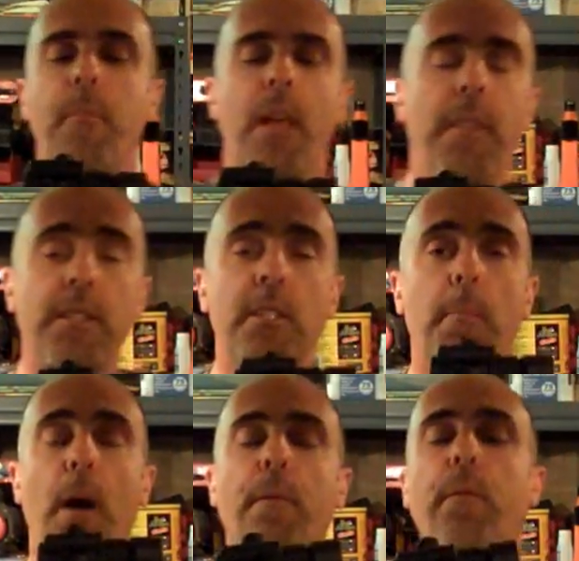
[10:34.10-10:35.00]
This is
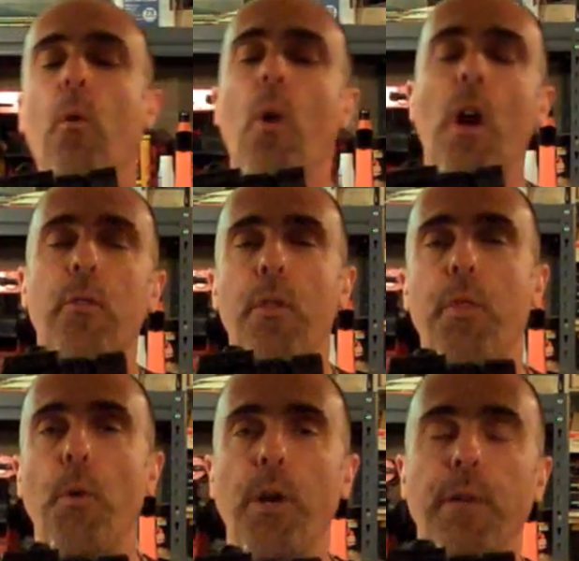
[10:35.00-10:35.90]
about
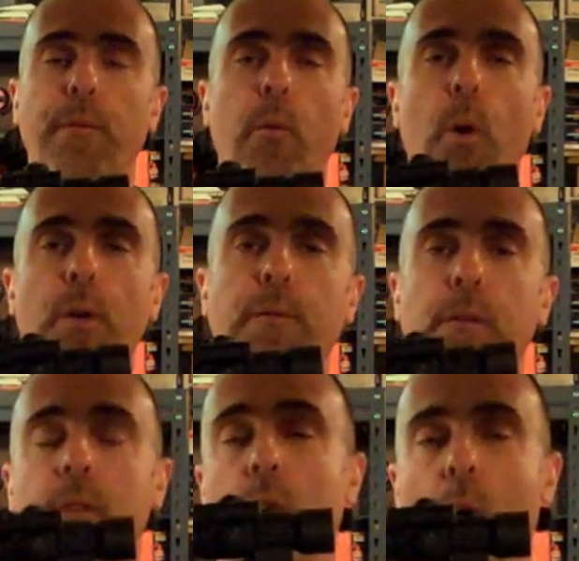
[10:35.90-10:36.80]
$430 to
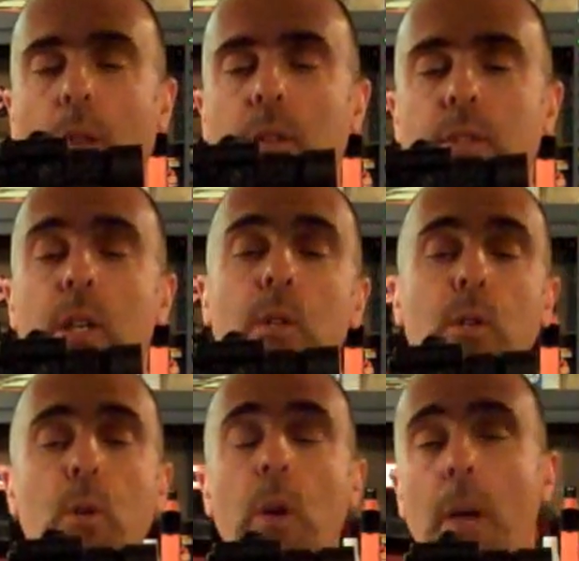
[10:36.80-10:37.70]
$450,
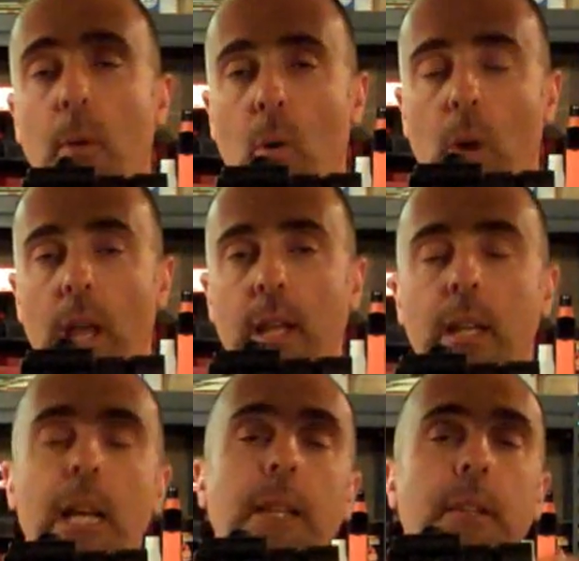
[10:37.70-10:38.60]
2 MOA.
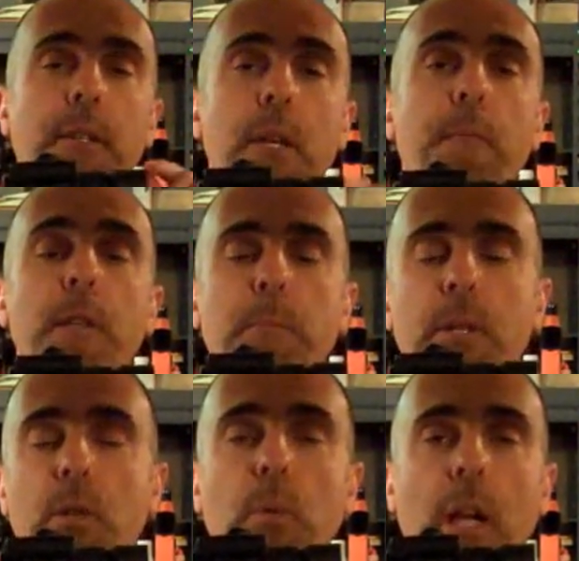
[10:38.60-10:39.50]
The difference
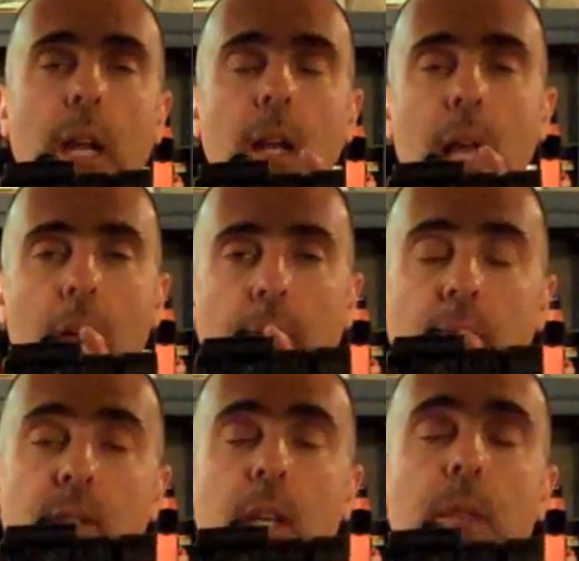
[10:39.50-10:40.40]
between the
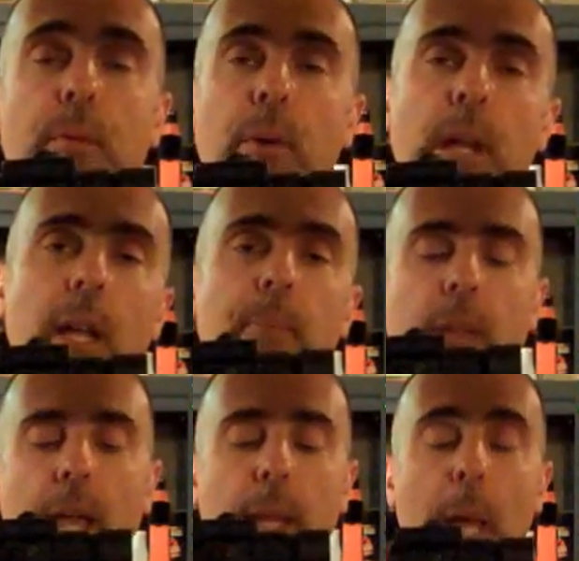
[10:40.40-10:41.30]
C3
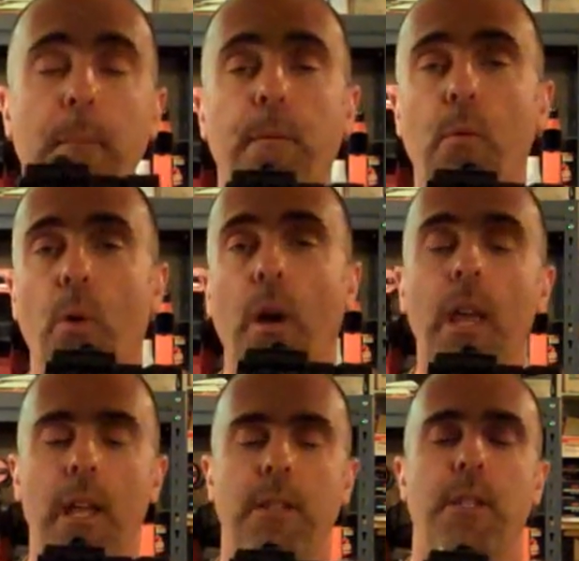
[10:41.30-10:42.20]
and the M4
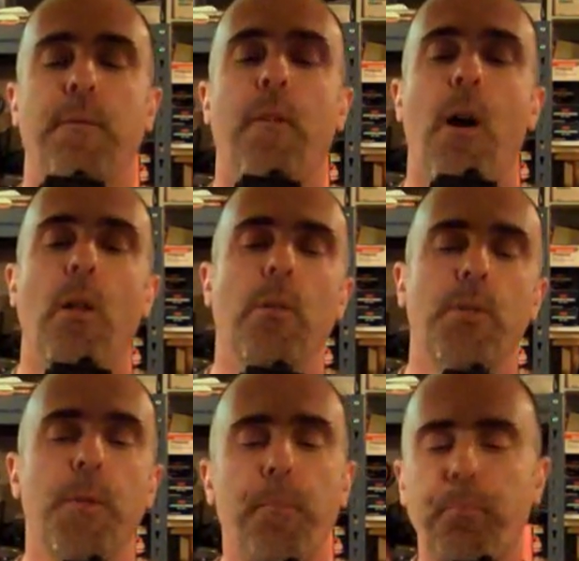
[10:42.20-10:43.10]
is as follows.